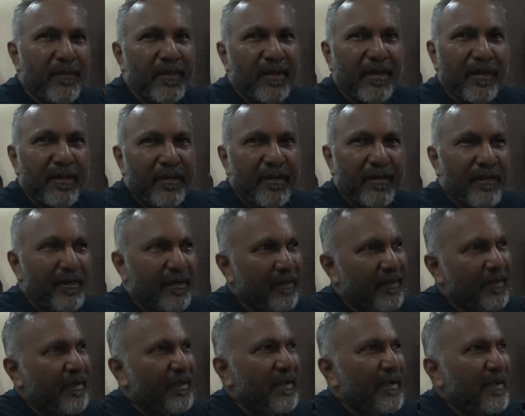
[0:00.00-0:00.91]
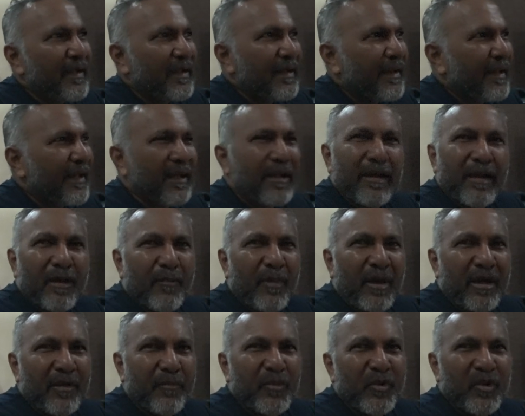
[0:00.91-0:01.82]
in like Club
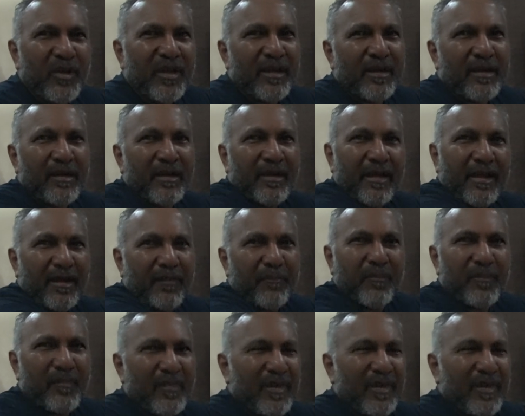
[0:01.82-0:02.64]
Harmonia, I see.